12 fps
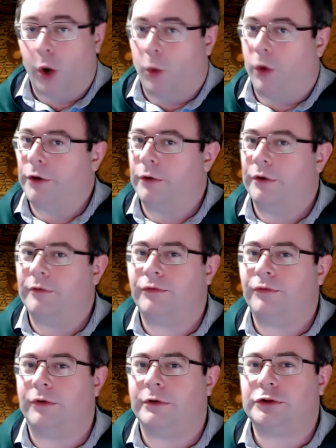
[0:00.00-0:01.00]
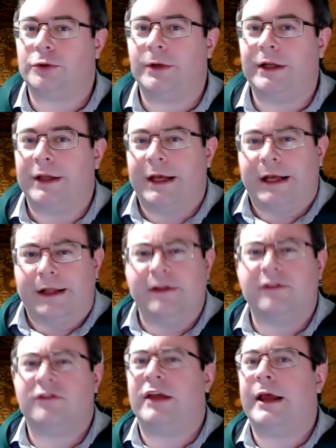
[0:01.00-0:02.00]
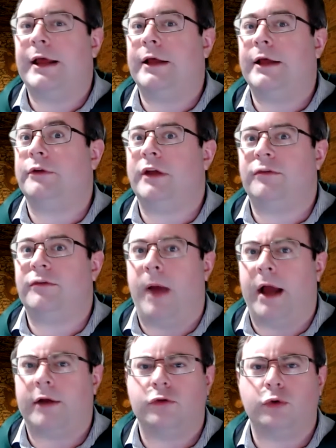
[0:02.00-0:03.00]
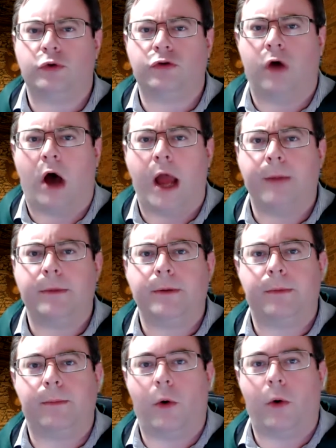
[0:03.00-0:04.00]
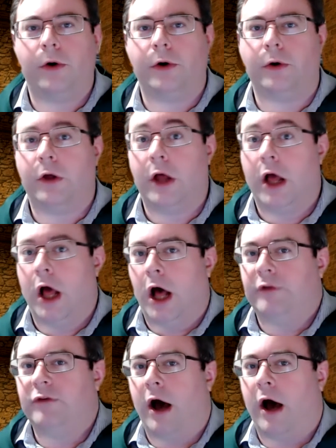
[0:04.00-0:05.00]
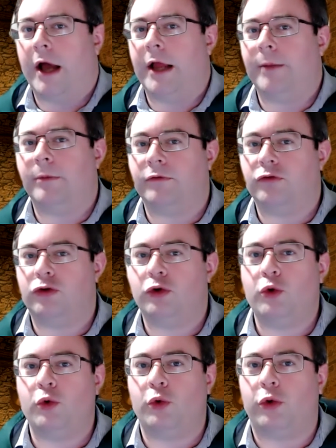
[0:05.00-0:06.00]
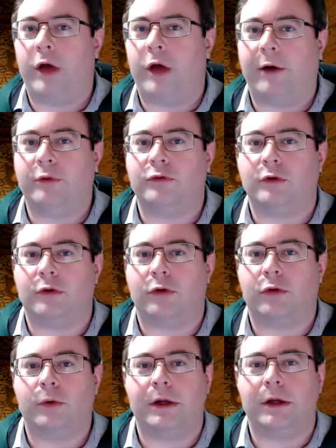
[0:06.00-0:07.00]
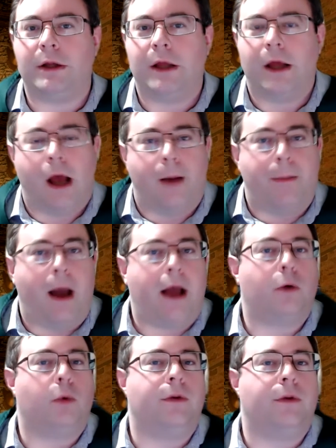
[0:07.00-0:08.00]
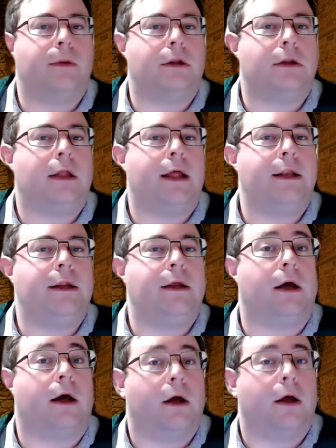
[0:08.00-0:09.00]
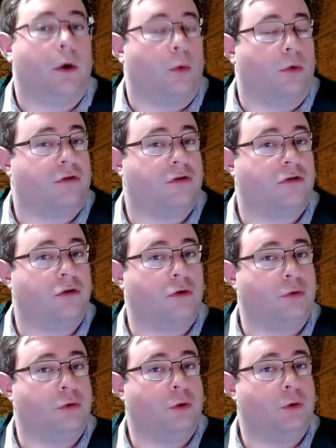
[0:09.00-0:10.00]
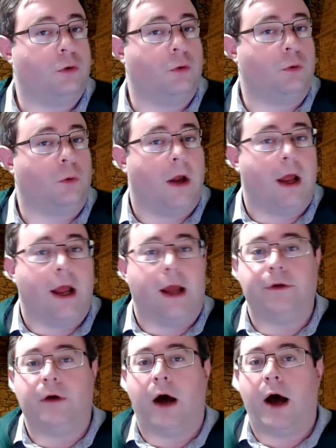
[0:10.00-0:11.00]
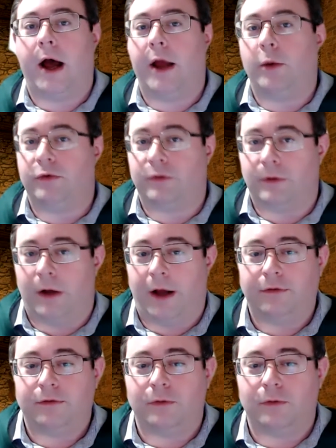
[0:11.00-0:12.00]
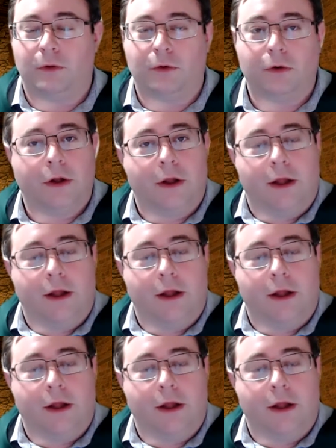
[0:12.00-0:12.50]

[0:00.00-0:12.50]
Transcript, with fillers: Well, you're in for a treat. This tale dates back to a time immemorial, a time of 2003, back when the millennia was still new and I was in high school.